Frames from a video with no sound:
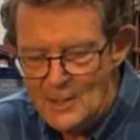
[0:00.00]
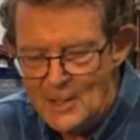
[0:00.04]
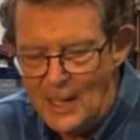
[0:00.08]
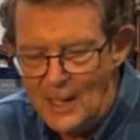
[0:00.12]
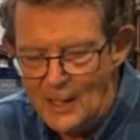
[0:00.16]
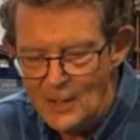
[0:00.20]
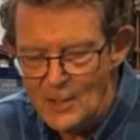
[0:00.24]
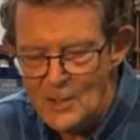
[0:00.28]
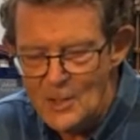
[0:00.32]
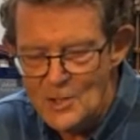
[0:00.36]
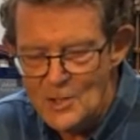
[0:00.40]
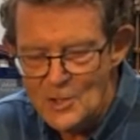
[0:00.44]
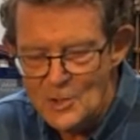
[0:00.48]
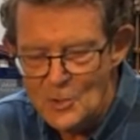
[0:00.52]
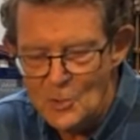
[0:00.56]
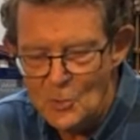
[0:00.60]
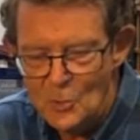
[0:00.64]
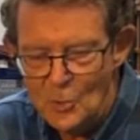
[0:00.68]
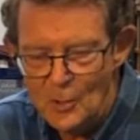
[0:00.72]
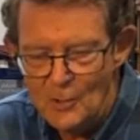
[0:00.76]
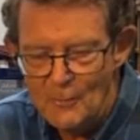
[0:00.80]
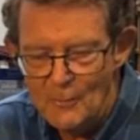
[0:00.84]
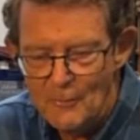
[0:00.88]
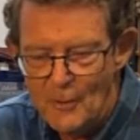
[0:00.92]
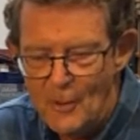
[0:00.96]
Tyler
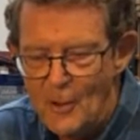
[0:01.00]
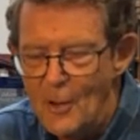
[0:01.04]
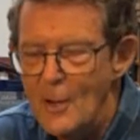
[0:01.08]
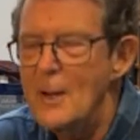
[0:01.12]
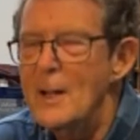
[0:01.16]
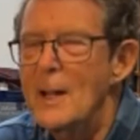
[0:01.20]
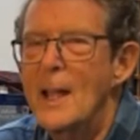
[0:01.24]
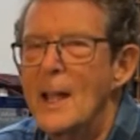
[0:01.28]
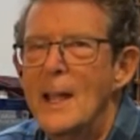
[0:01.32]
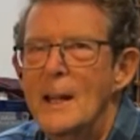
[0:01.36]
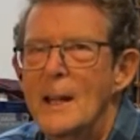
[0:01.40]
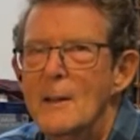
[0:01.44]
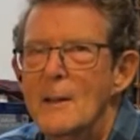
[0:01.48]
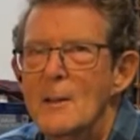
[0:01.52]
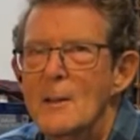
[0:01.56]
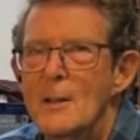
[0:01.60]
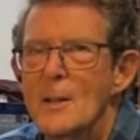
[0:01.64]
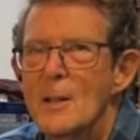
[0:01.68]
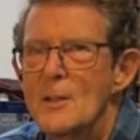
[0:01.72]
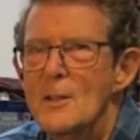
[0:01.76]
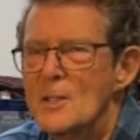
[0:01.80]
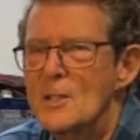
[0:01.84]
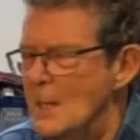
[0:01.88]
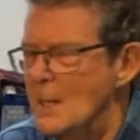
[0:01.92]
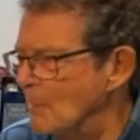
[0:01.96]
School of Art at
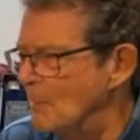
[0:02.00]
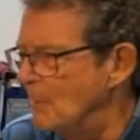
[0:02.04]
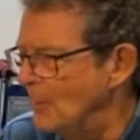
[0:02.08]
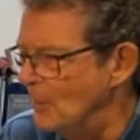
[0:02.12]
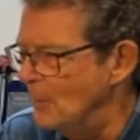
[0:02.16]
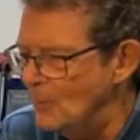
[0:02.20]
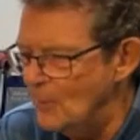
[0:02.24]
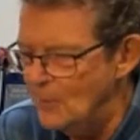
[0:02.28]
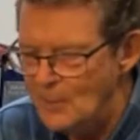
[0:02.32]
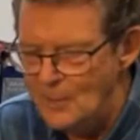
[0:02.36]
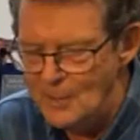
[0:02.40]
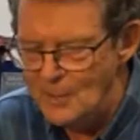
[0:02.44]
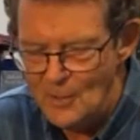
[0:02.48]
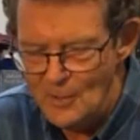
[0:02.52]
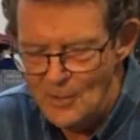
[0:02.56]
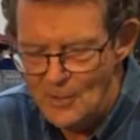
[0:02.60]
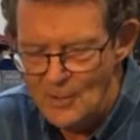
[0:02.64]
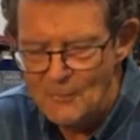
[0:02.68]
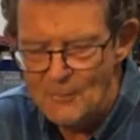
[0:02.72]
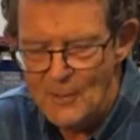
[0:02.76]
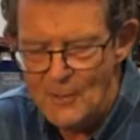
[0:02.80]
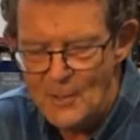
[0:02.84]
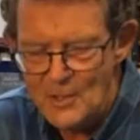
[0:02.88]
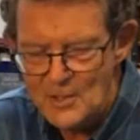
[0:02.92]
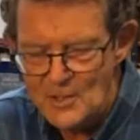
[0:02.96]
Temple
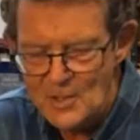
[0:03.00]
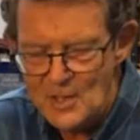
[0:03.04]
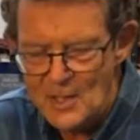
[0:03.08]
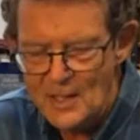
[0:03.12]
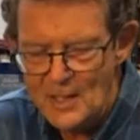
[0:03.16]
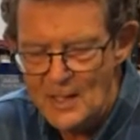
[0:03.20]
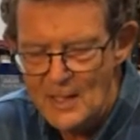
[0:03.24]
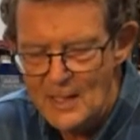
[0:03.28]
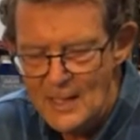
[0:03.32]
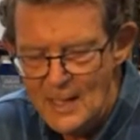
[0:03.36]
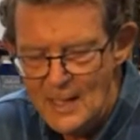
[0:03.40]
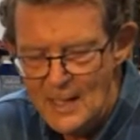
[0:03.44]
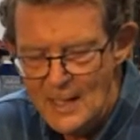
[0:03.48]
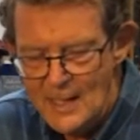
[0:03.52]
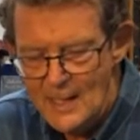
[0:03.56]
University.